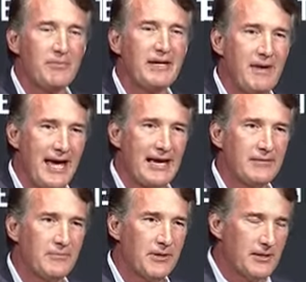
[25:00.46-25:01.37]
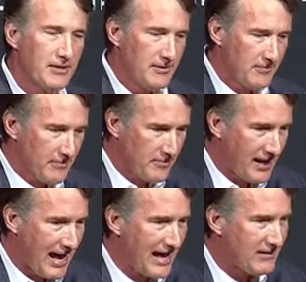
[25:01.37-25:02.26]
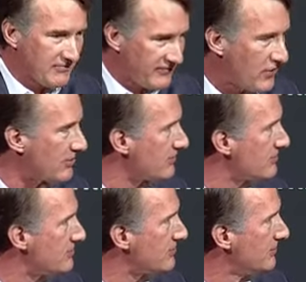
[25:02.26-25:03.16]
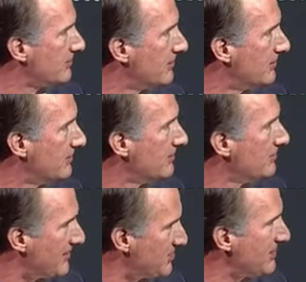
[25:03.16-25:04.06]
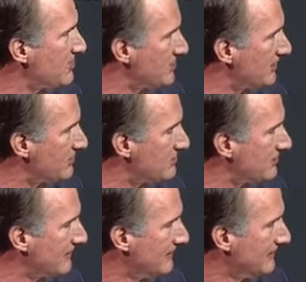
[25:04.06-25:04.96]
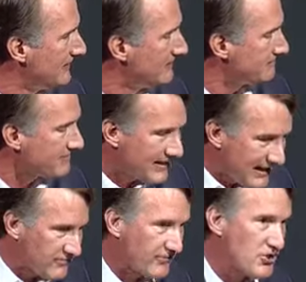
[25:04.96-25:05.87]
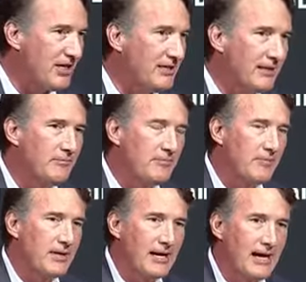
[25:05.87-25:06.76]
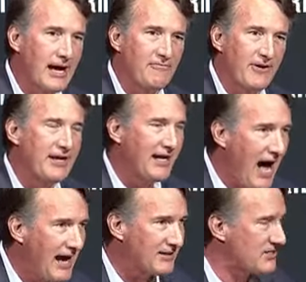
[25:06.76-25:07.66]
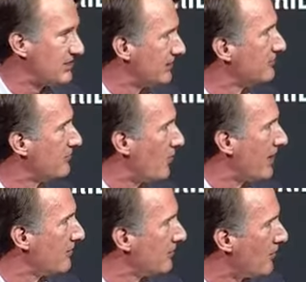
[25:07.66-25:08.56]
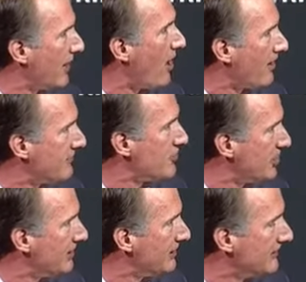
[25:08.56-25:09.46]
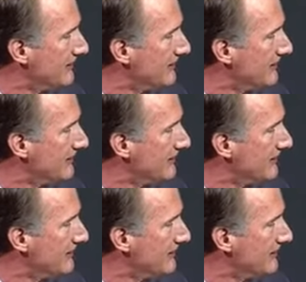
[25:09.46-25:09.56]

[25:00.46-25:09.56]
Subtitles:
be made by voters, by citizens. In Virginia, I'm very cognizant of where we are in Virginia.